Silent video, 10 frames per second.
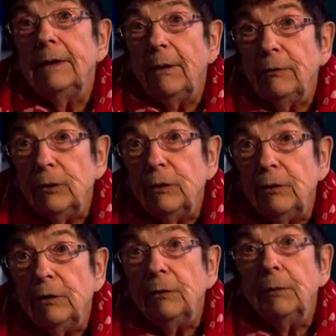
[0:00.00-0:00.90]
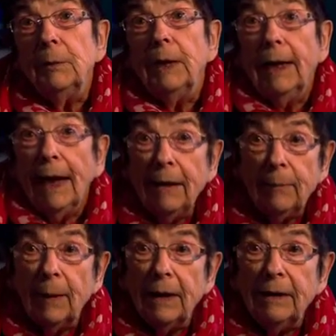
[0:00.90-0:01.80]
left over from the
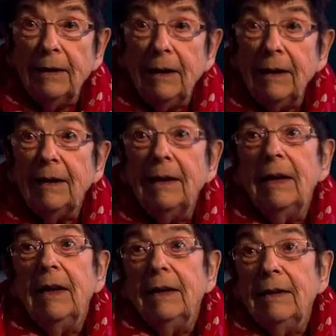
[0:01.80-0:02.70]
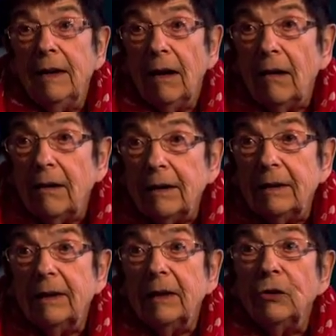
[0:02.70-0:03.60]
lead mining, the
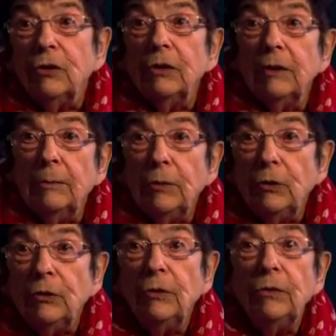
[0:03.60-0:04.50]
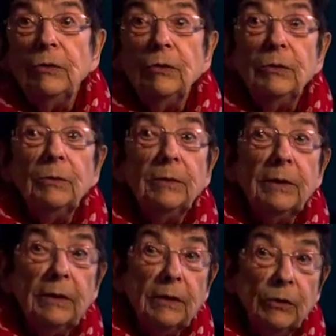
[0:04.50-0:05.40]
architecture, which is to do
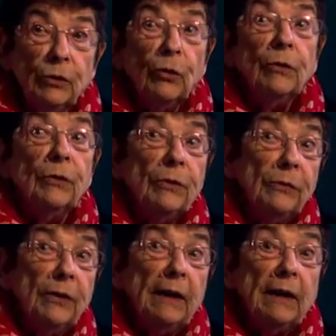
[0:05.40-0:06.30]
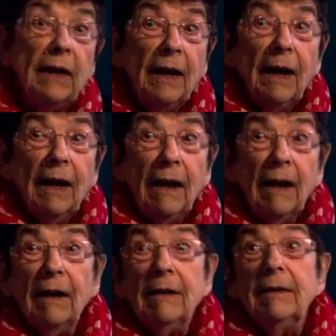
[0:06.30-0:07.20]
with the geography,
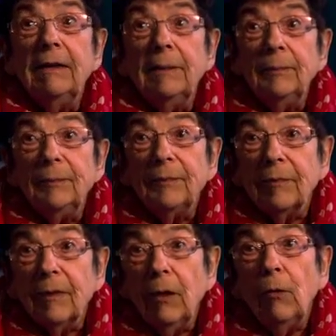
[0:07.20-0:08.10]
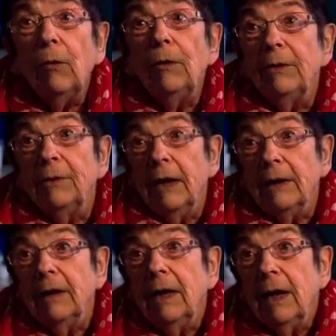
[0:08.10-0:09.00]
and all of that.
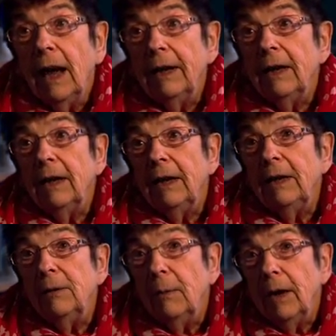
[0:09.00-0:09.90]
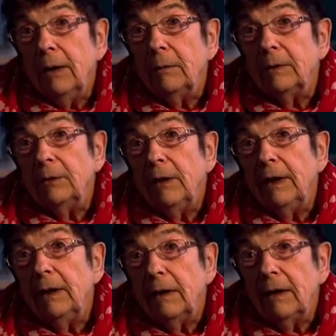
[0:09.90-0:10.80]
And in a way, I was
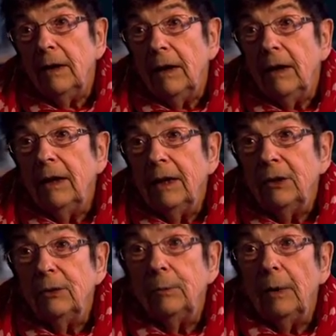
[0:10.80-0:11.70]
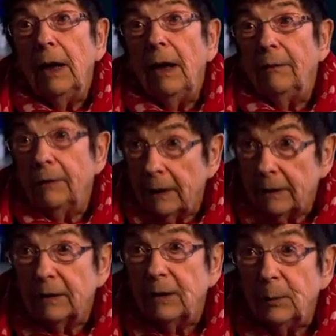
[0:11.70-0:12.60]
very lucky to have
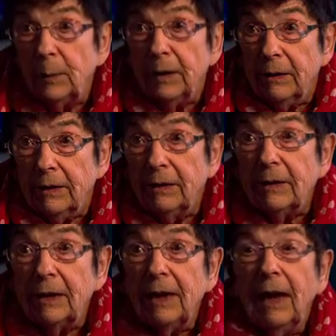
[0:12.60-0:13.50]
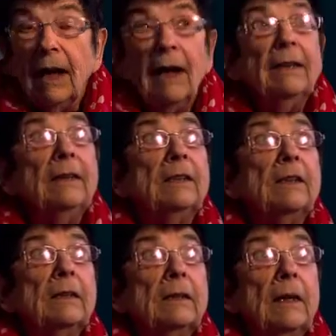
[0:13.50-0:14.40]
that experience. And
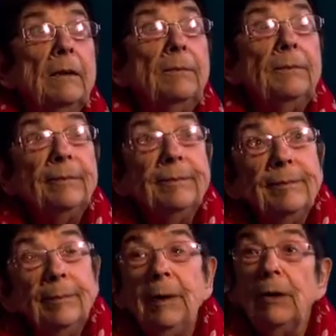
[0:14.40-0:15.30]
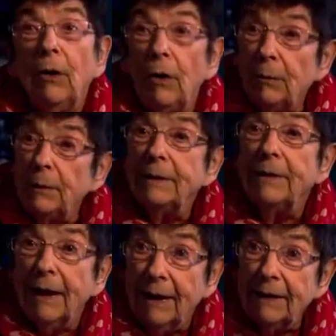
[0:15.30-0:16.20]
it's been always
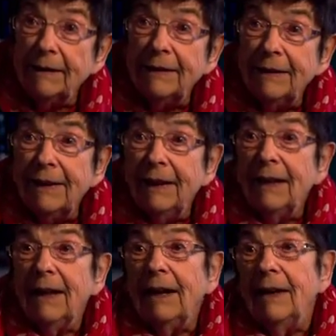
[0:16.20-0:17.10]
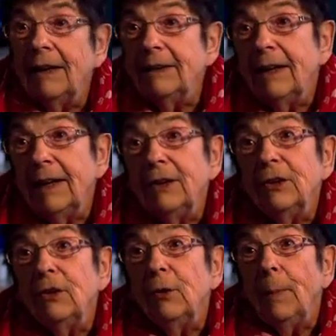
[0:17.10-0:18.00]
there, and I tend
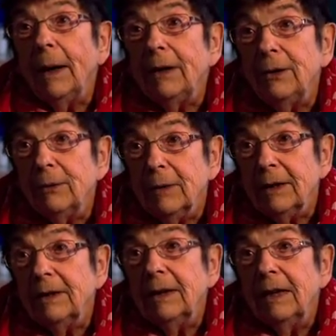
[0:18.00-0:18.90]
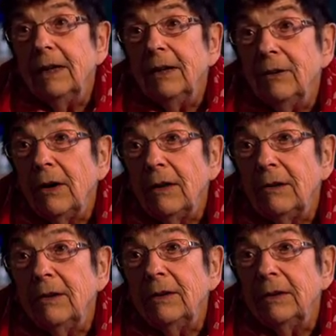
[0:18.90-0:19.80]
to go back to it
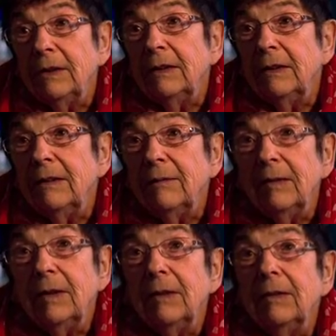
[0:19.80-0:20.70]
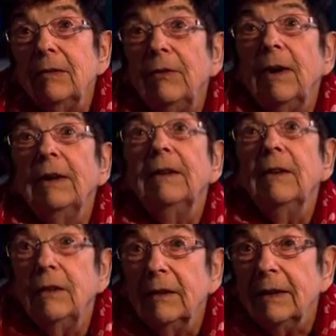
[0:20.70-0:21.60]
rather than find
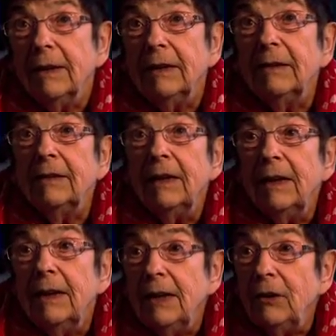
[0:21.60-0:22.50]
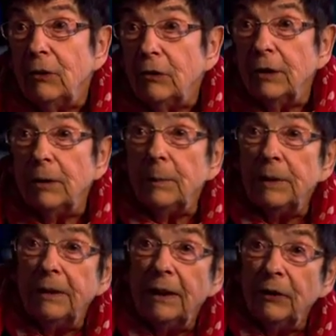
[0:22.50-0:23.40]
other things. You know, the
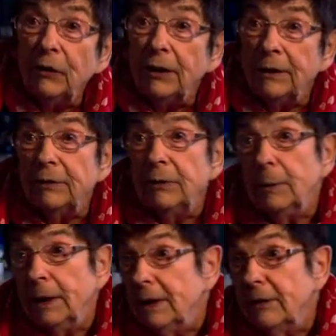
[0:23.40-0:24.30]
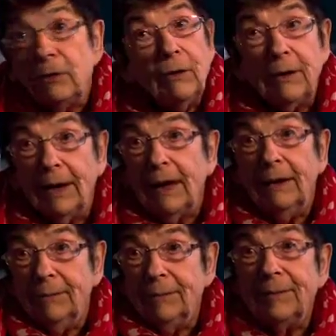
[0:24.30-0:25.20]
material for me is all
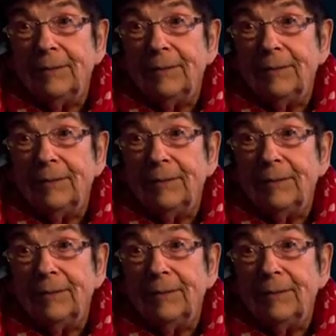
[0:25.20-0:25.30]
there.